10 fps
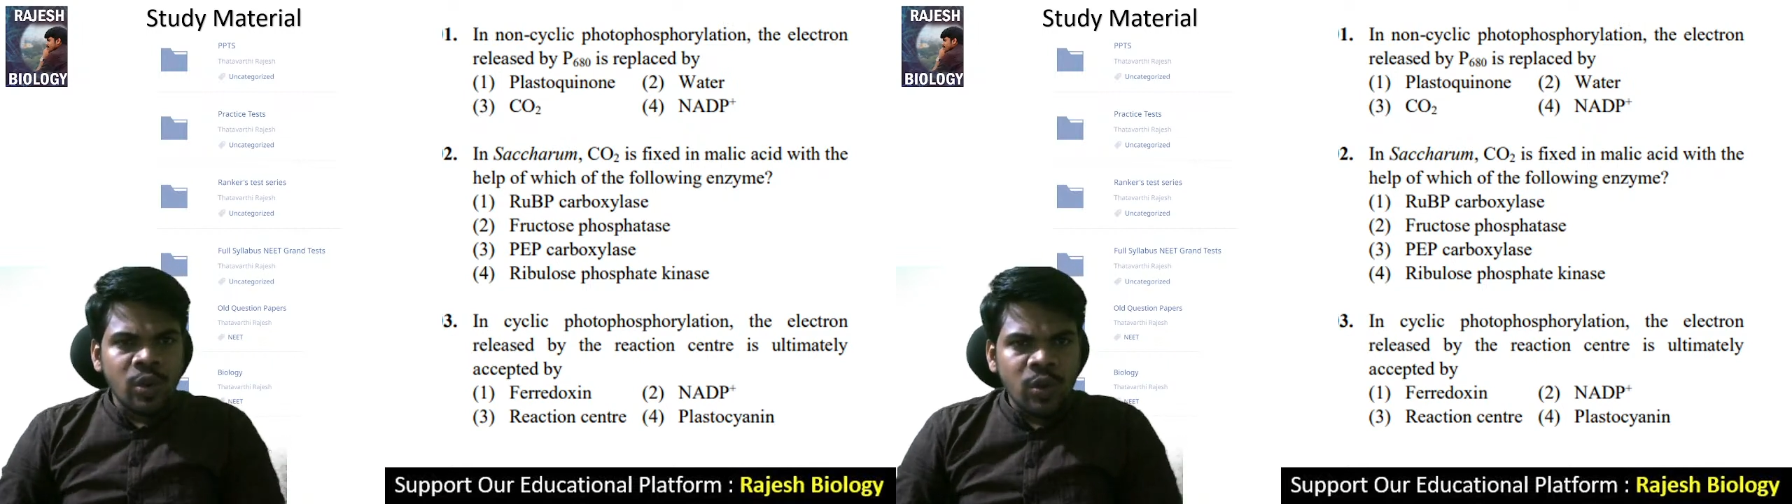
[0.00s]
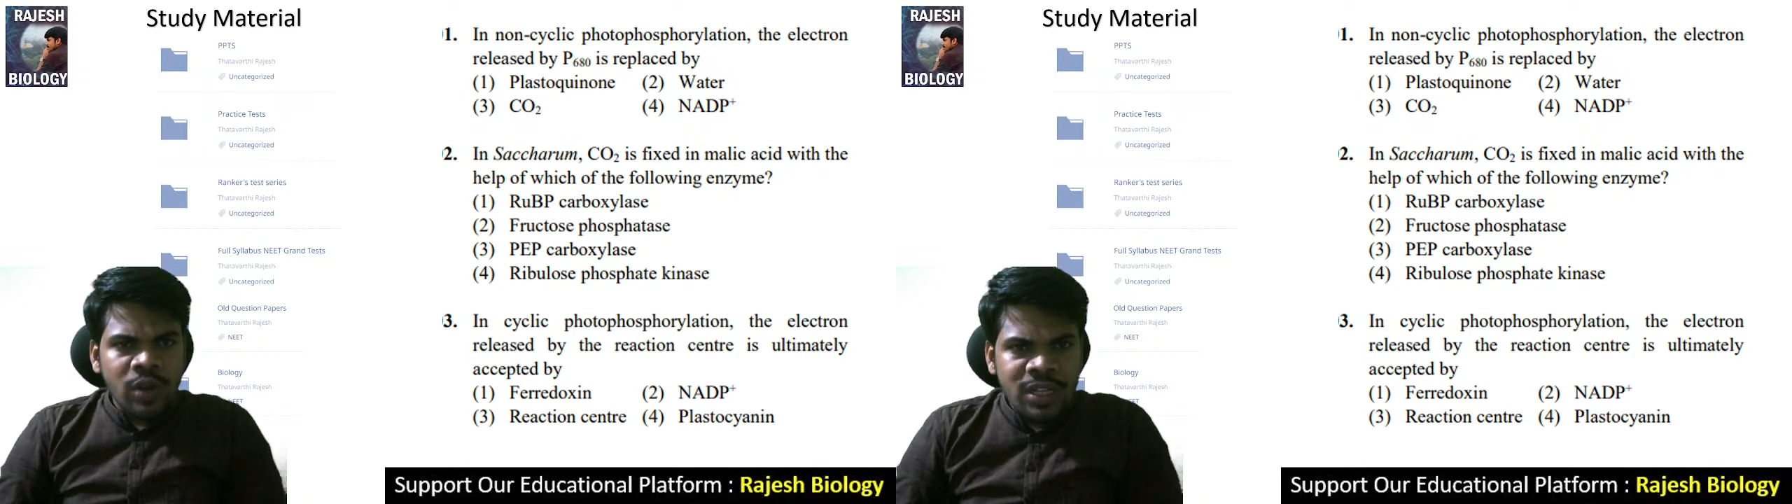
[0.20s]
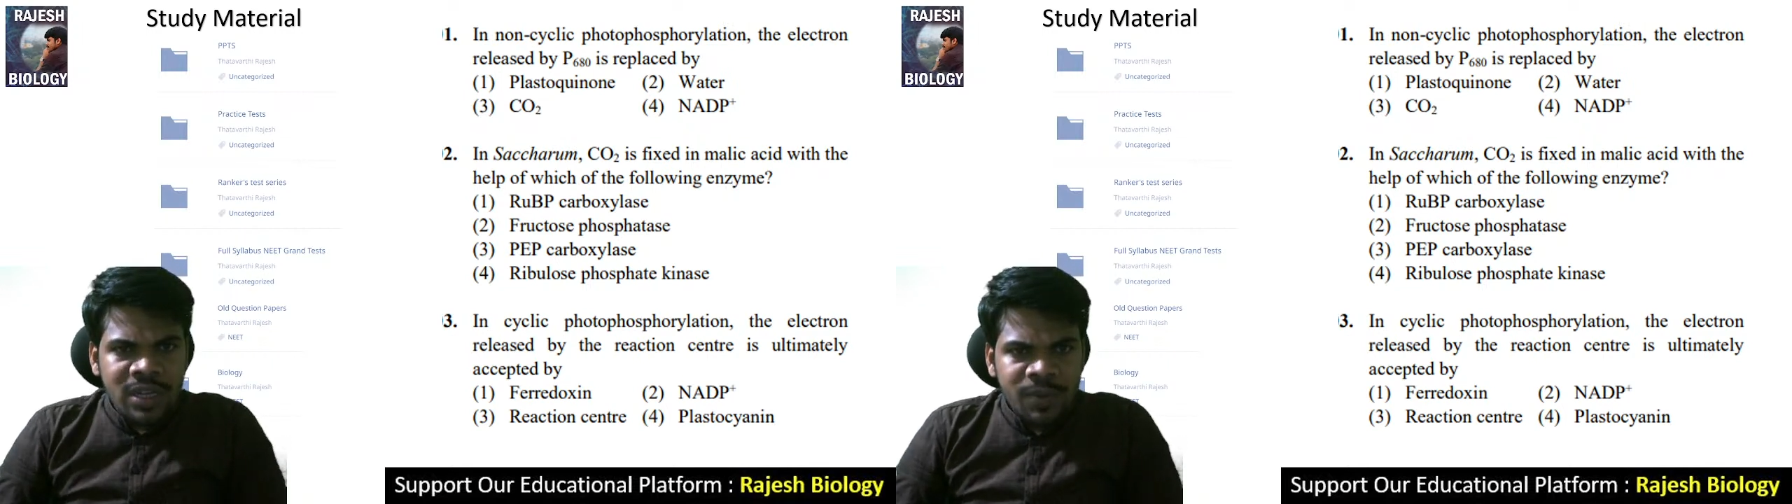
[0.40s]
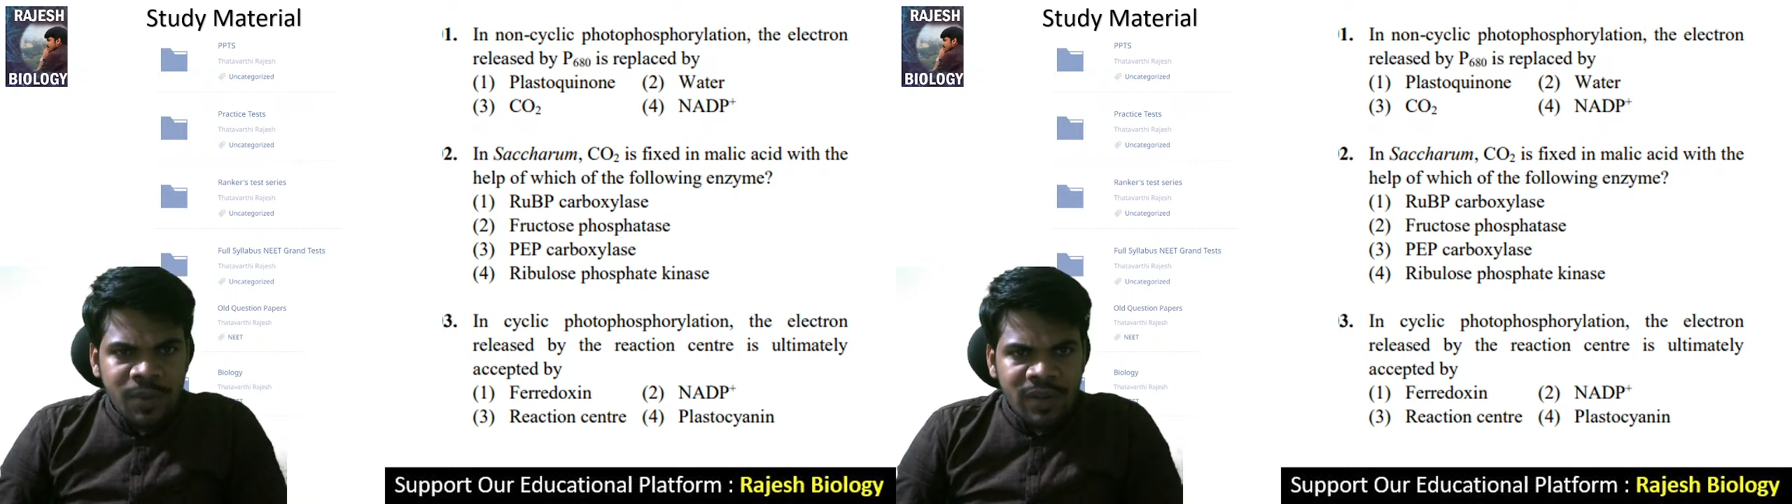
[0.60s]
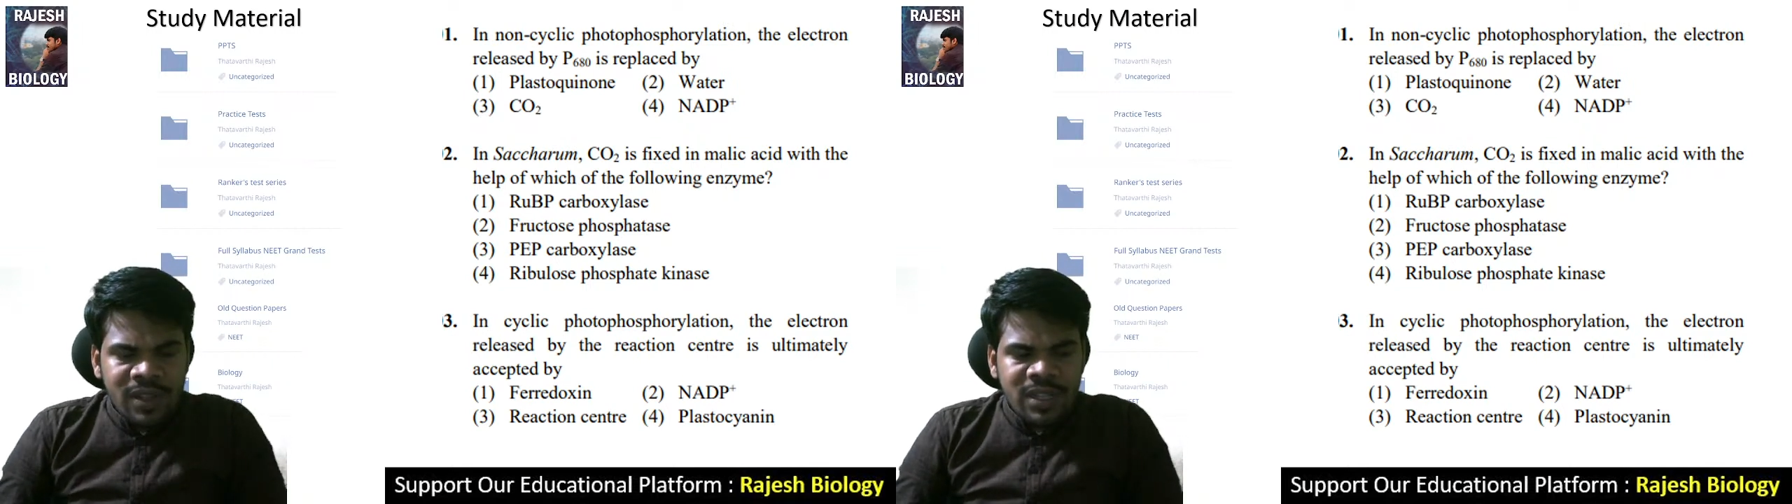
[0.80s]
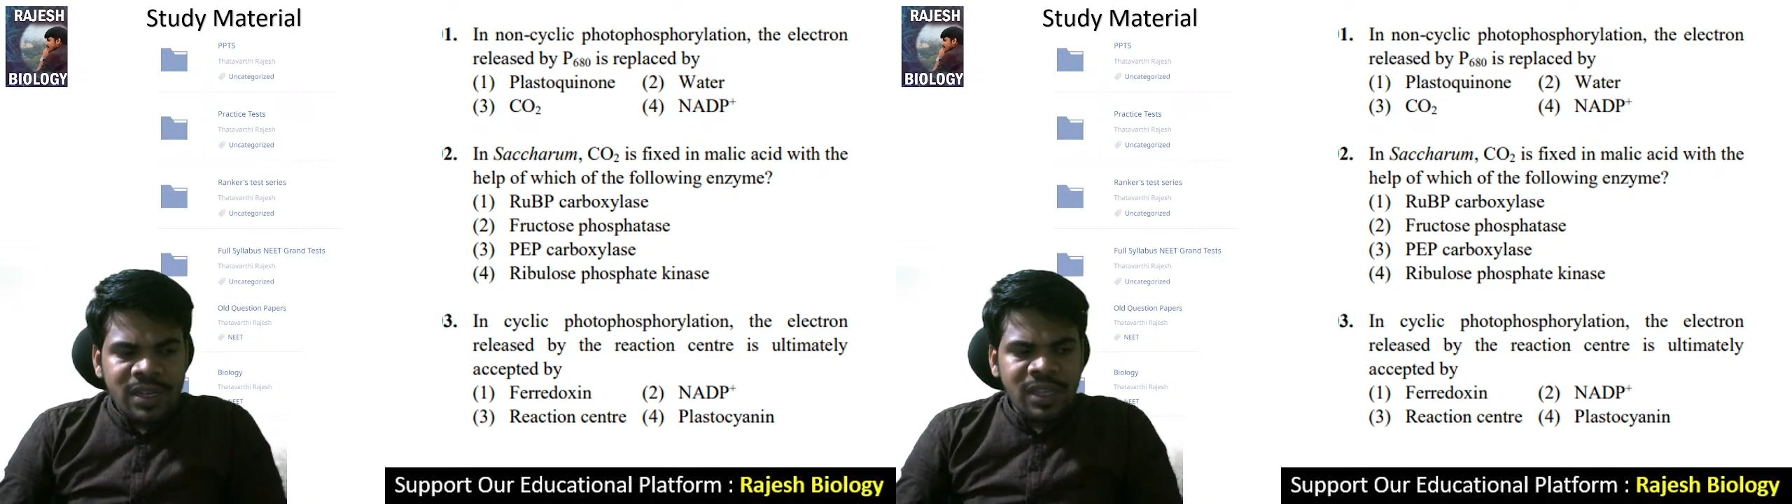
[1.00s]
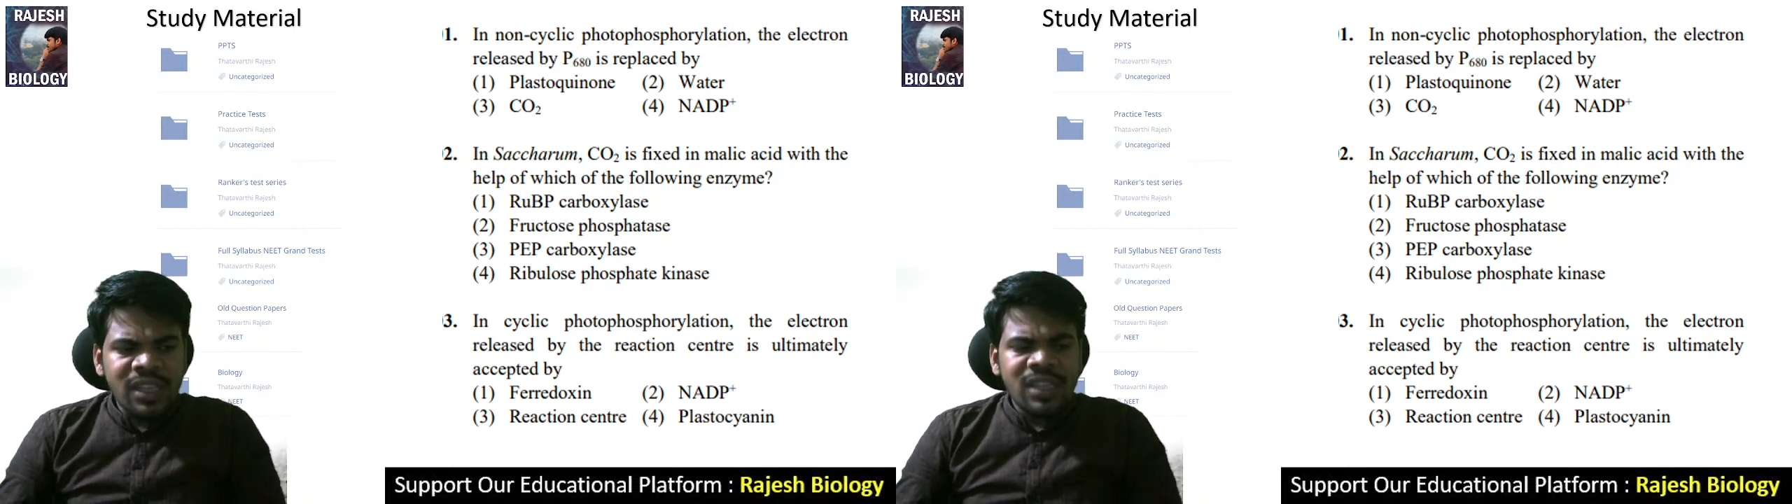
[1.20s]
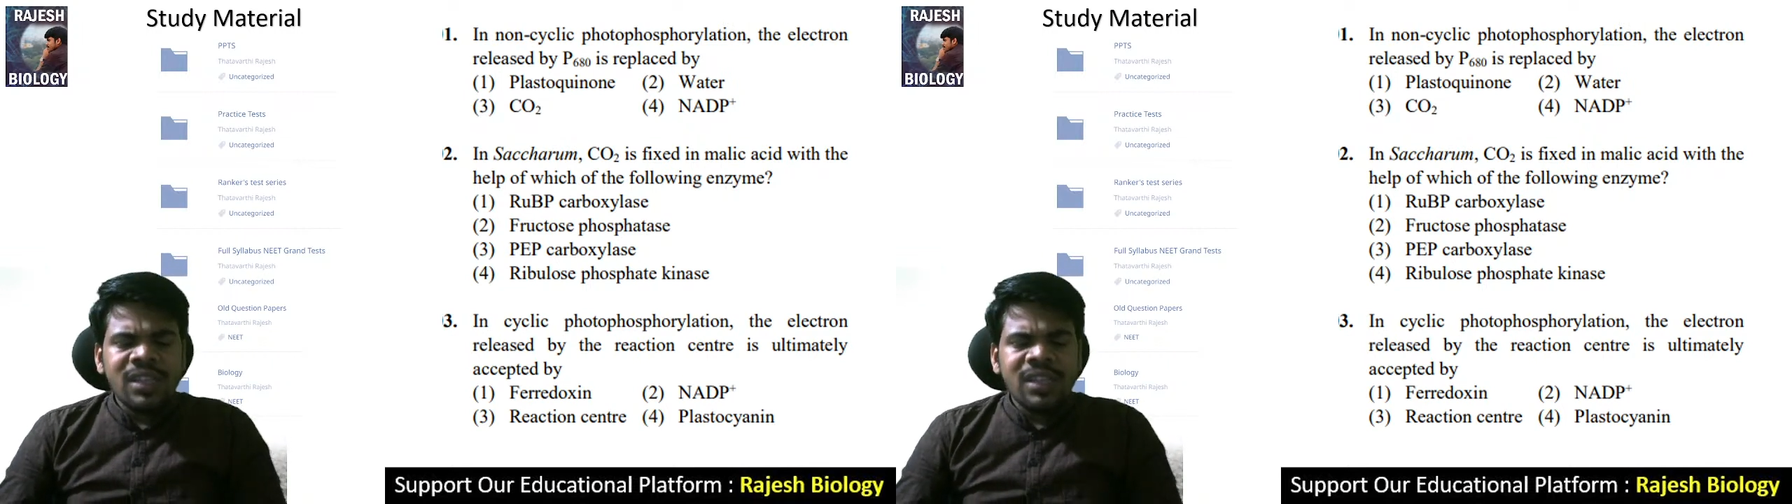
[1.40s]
you asked previously?